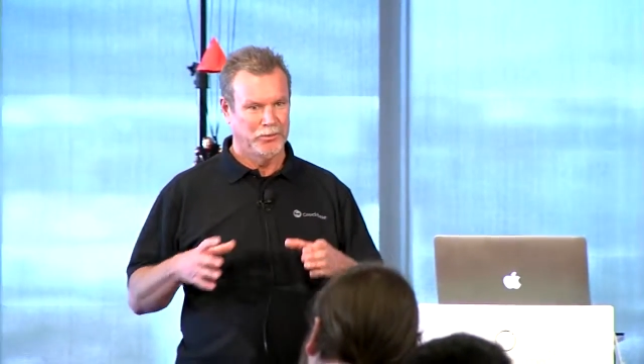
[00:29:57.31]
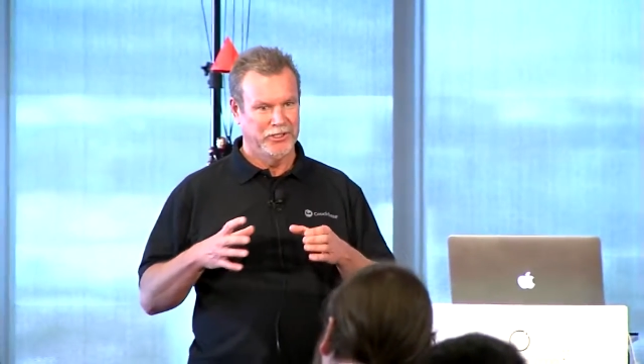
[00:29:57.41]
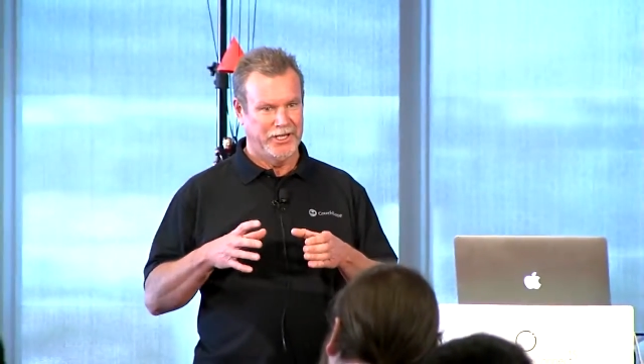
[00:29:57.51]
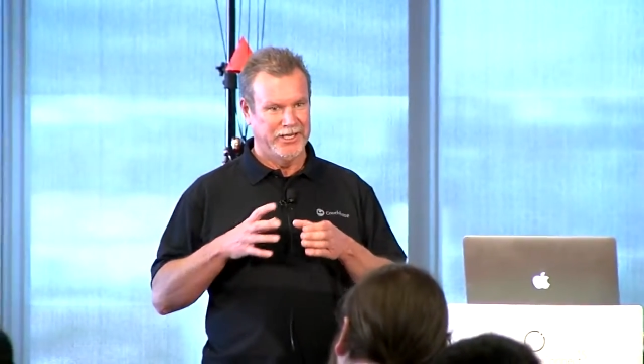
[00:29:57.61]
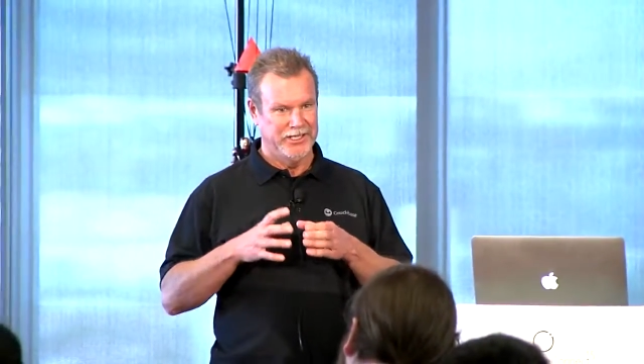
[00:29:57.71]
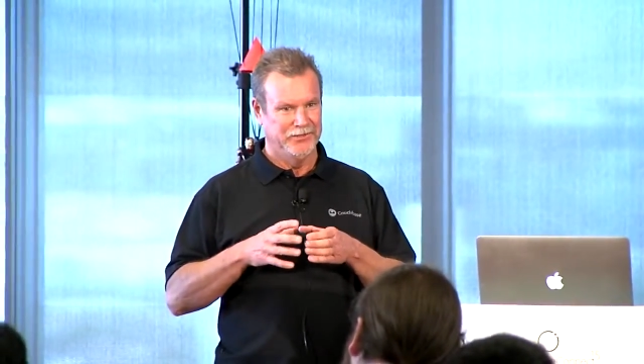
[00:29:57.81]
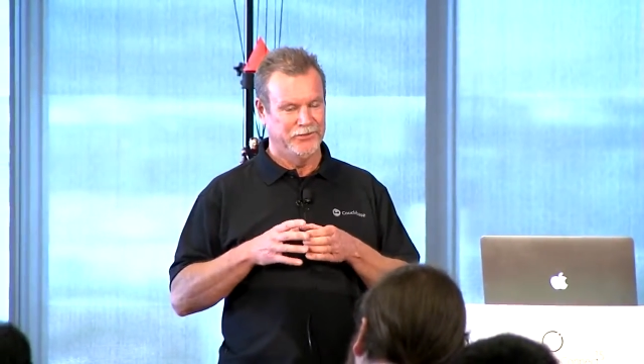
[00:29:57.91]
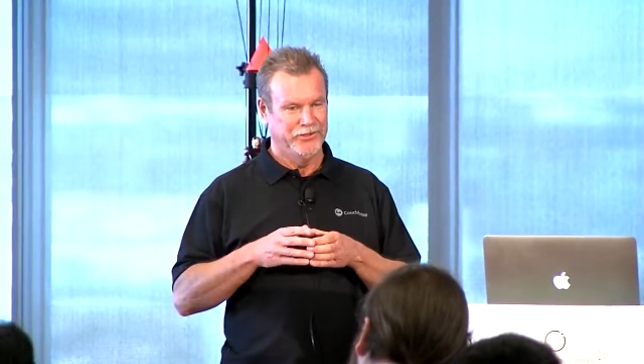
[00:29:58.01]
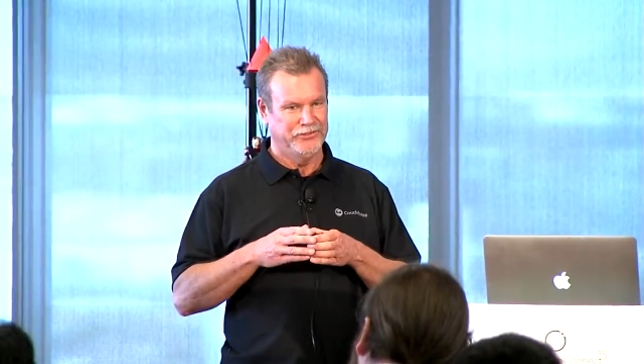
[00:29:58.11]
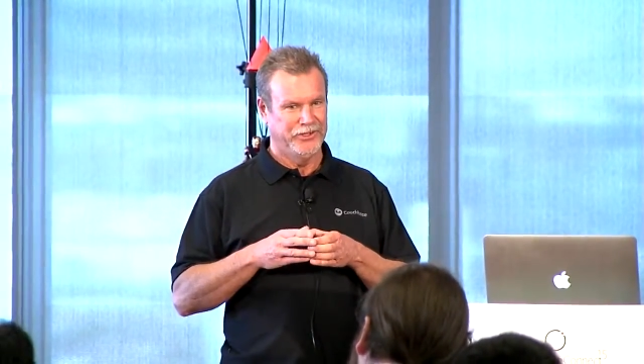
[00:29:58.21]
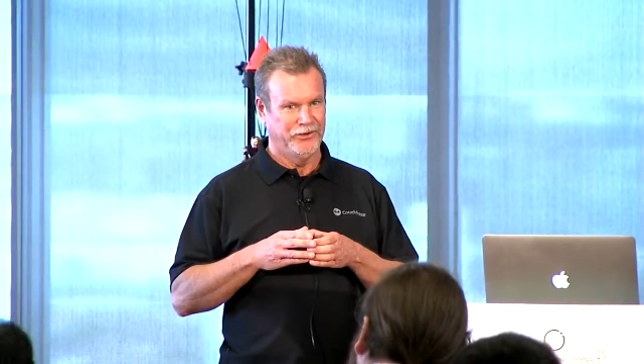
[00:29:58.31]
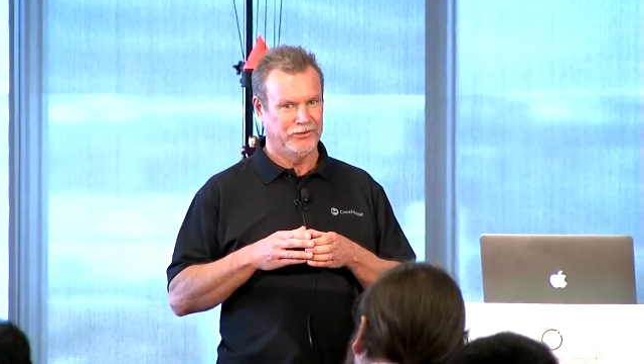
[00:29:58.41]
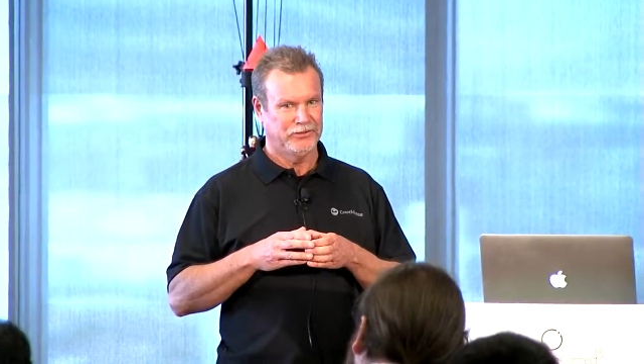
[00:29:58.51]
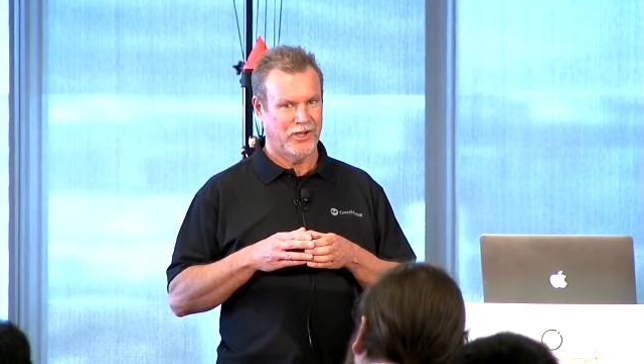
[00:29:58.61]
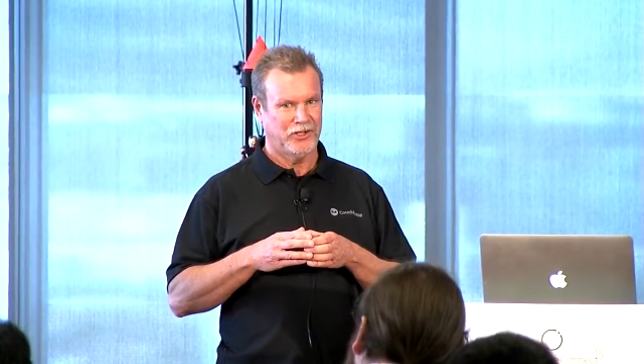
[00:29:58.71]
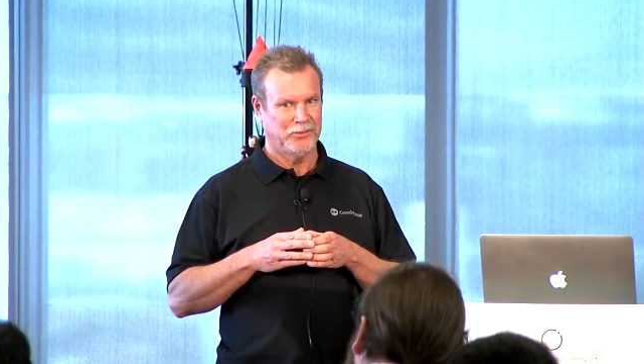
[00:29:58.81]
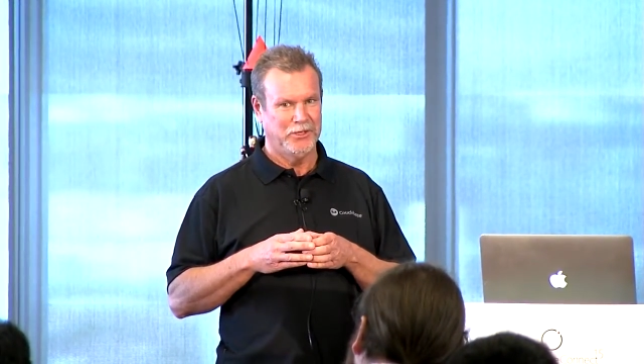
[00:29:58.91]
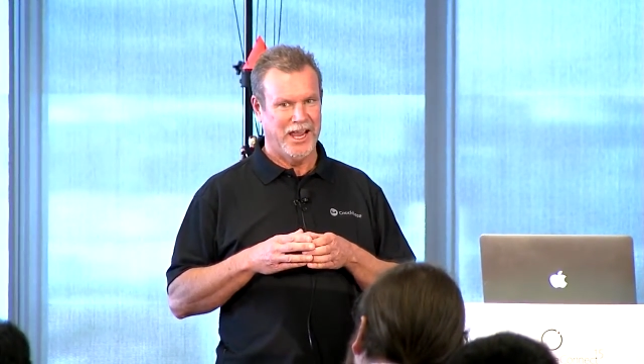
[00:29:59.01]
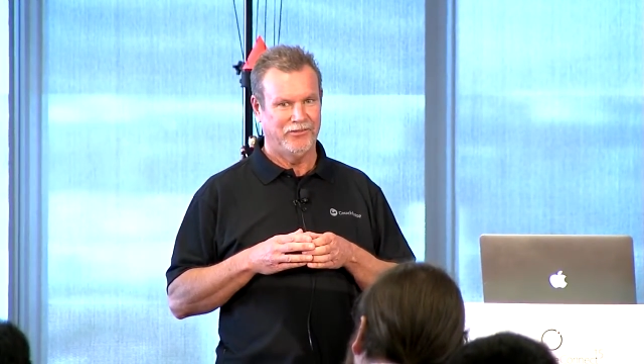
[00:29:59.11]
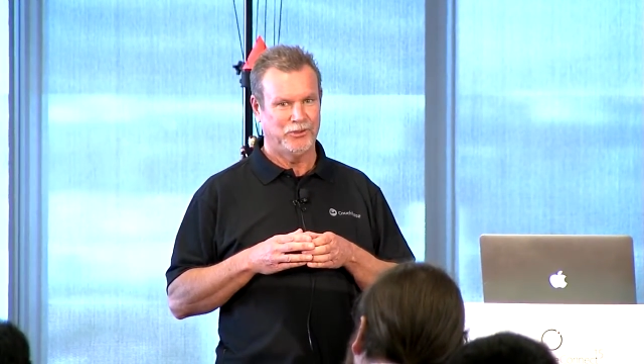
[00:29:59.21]
talk to me afterwards.
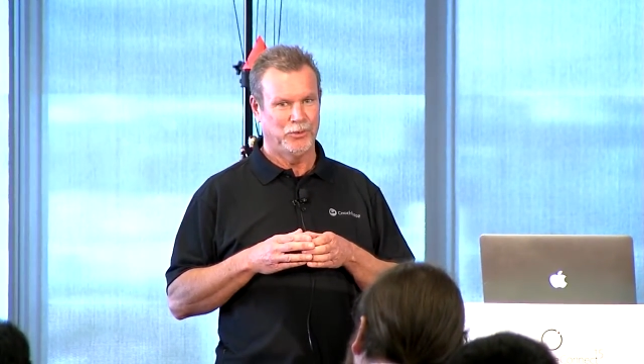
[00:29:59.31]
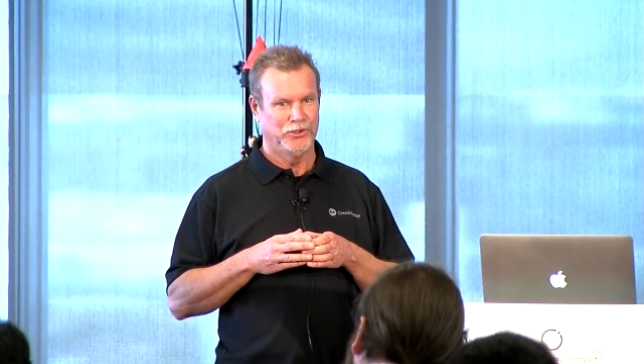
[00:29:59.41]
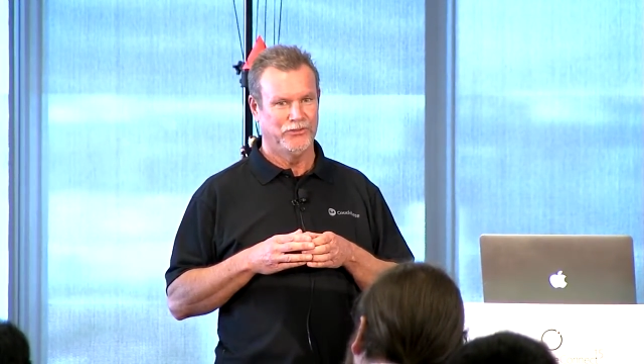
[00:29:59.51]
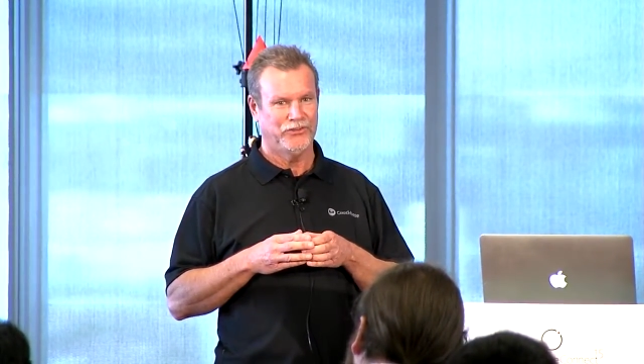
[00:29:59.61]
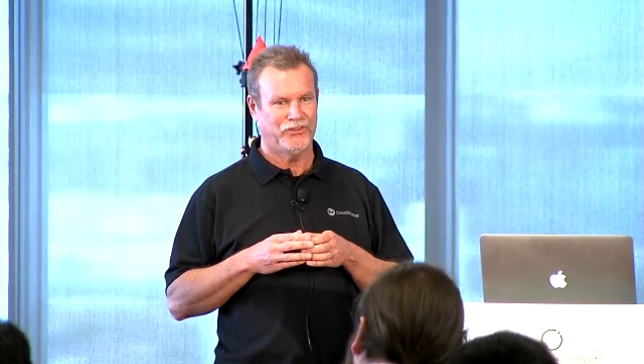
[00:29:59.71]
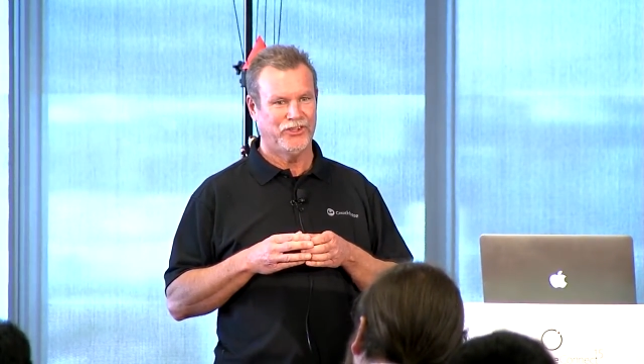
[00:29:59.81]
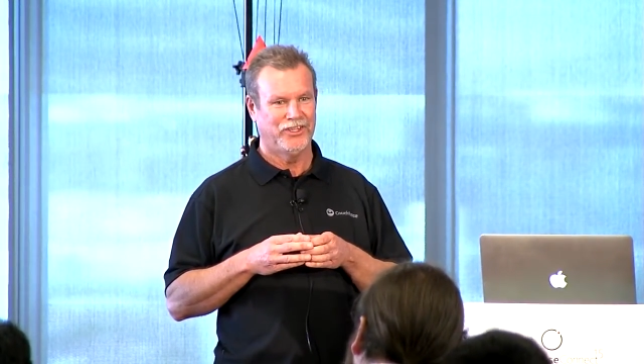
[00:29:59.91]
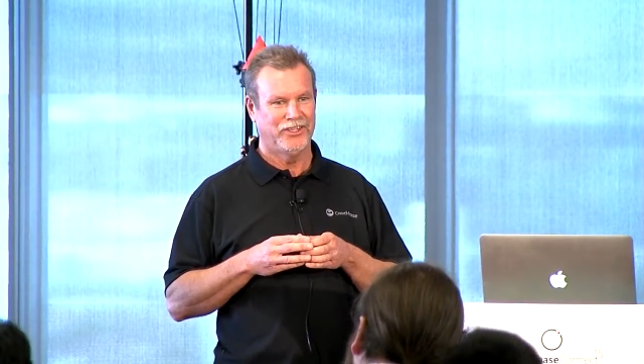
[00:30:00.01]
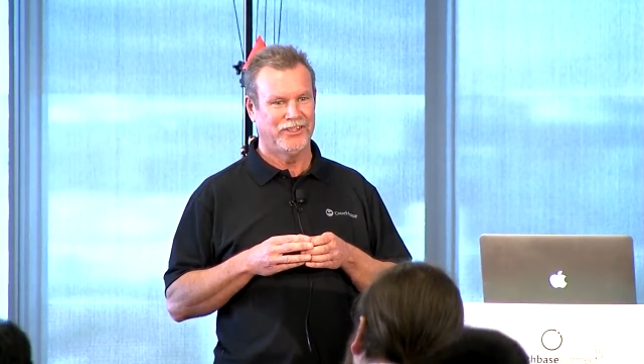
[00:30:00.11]
Paul Allen,